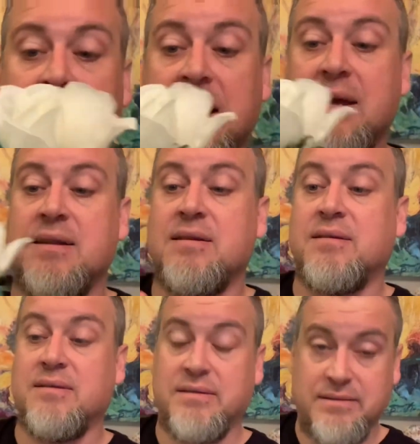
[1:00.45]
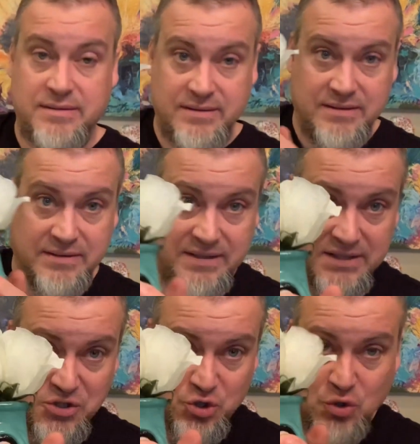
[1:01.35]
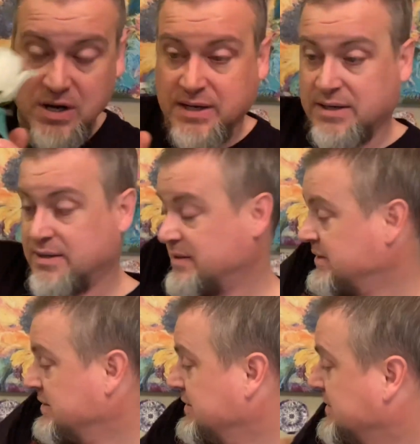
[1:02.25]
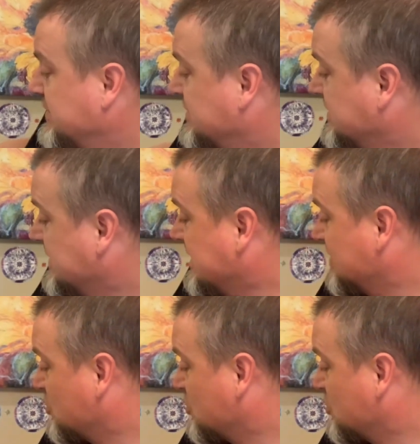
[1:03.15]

And this truck is